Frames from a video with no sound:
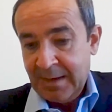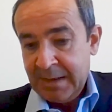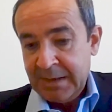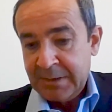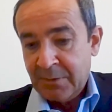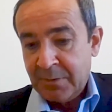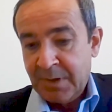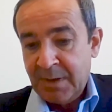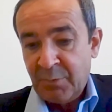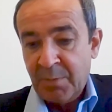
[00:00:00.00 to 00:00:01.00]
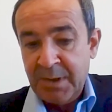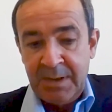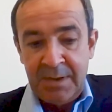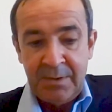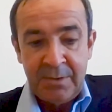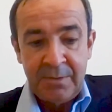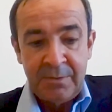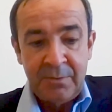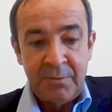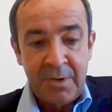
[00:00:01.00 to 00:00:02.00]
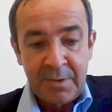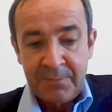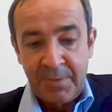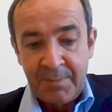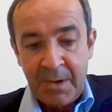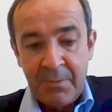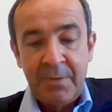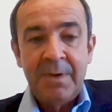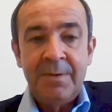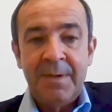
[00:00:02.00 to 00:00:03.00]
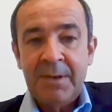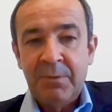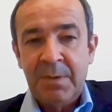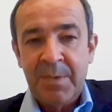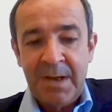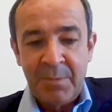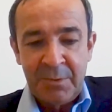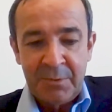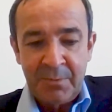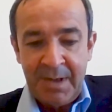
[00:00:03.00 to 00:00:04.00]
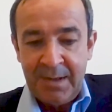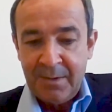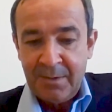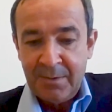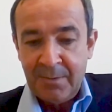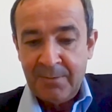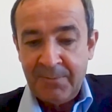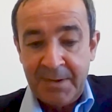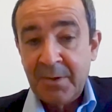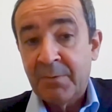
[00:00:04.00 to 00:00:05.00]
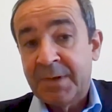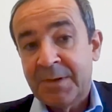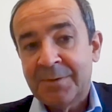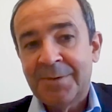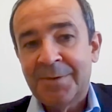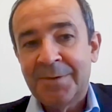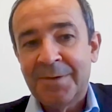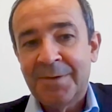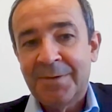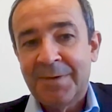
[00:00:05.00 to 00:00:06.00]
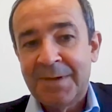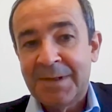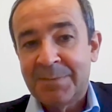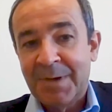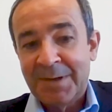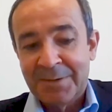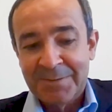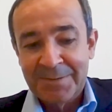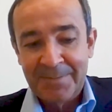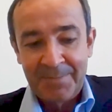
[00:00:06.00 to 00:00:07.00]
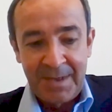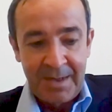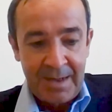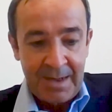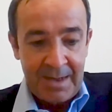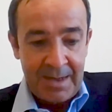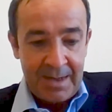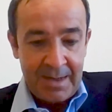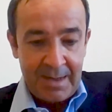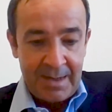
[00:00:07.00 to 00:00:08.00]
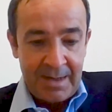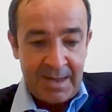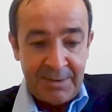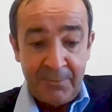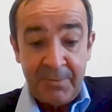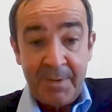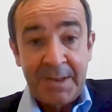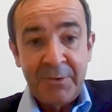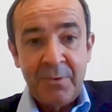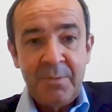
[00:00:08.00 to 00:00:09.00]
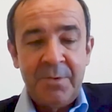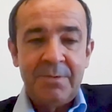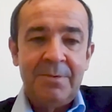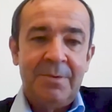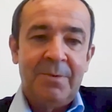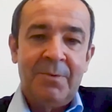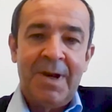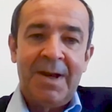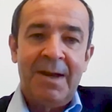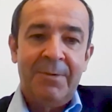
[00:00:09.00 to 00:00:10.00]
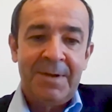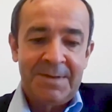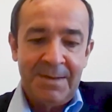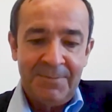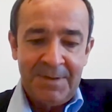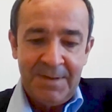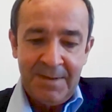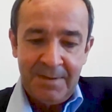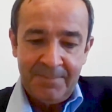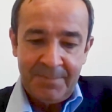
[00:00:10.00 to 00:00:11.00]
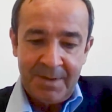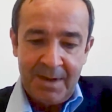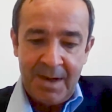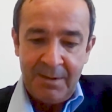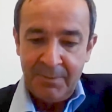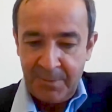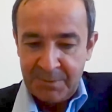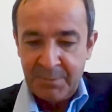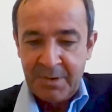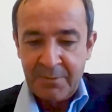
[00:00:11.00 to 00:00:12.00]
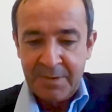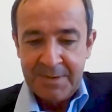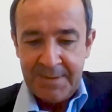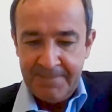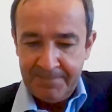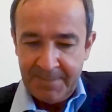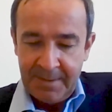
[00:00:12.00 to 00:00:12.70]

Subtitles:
and it's only probably in 2 years from now that we'll be able to make a final return on this experience. As for Framatome, where health and safety are the first priority,